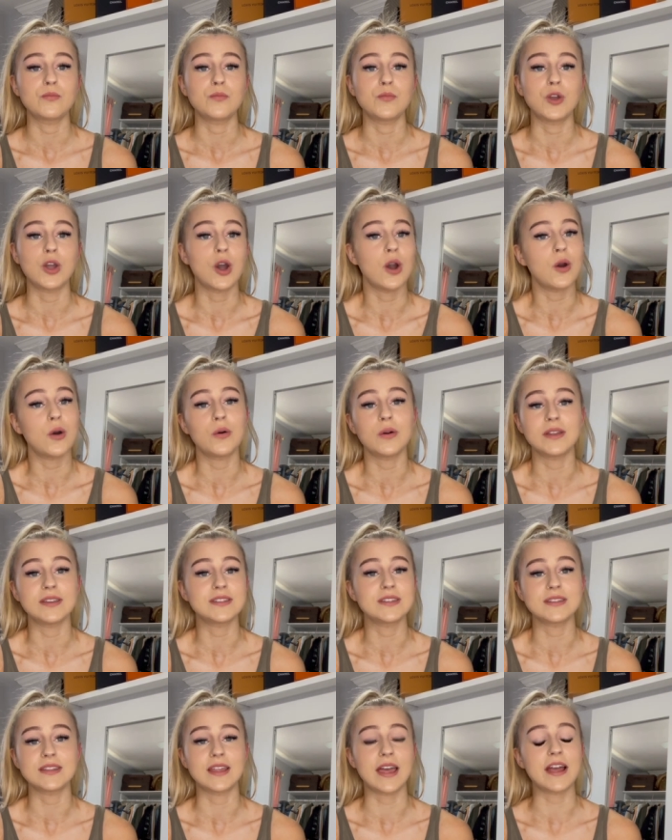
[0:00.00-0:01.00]
go
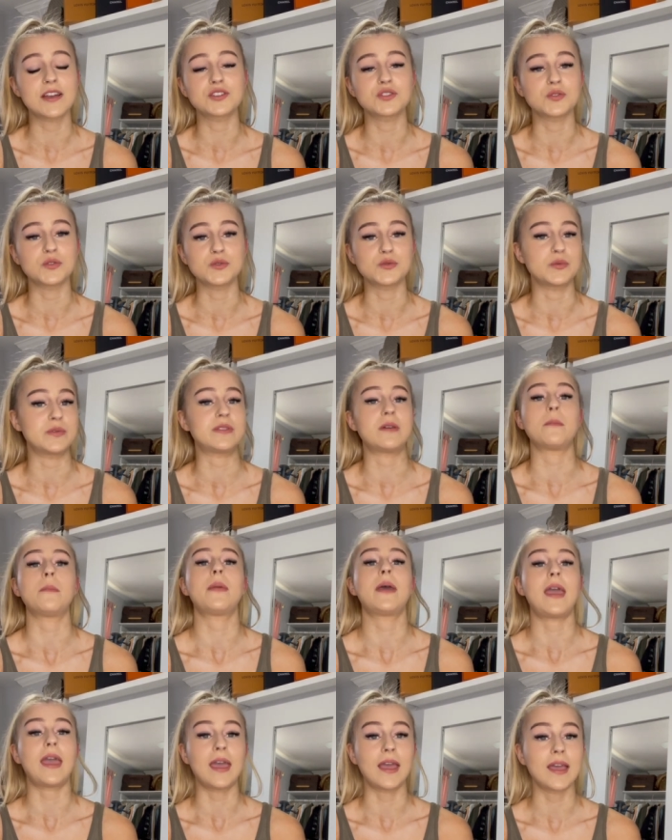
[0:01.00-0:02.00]
into nationals with a
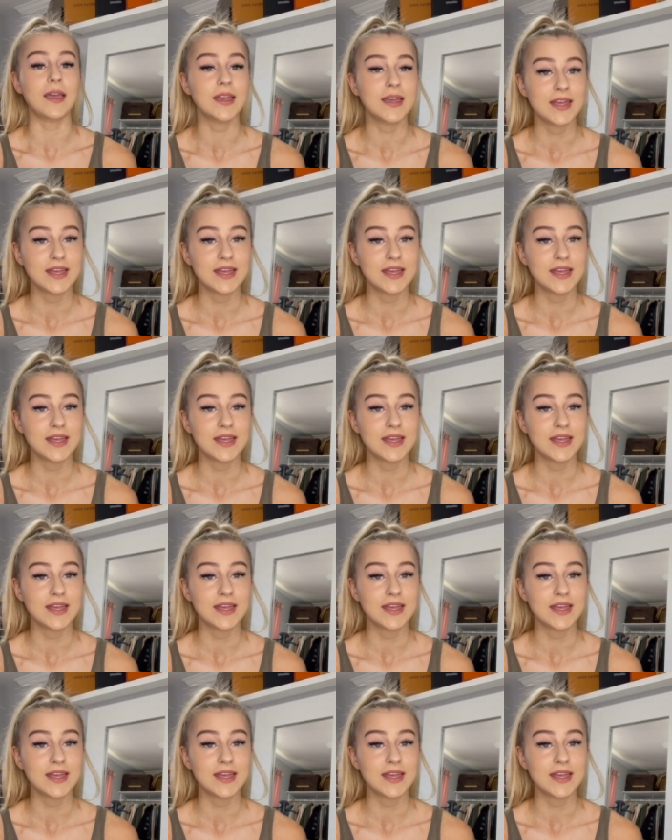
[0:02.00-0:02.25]
bang,